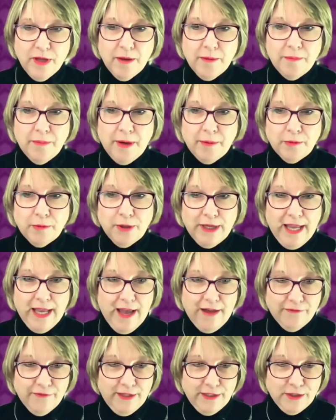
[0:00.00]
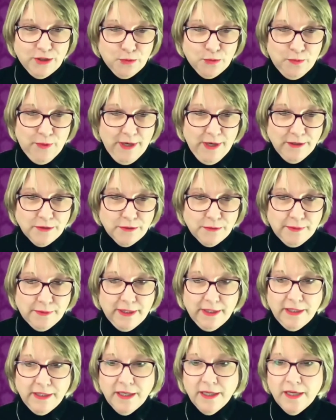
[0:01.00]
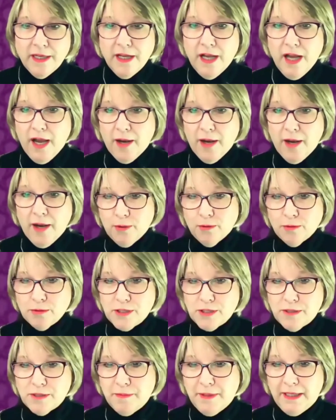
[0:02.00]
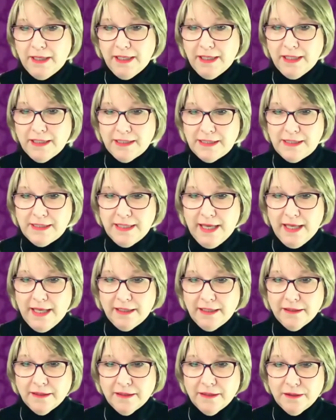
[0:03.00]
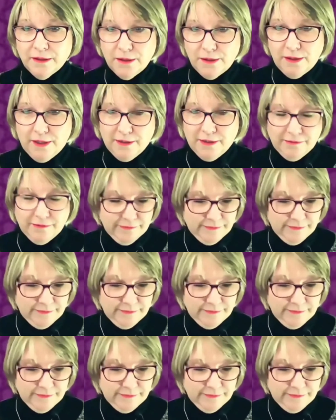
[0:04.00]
Memory Cafe directory, approached me and said, Laura,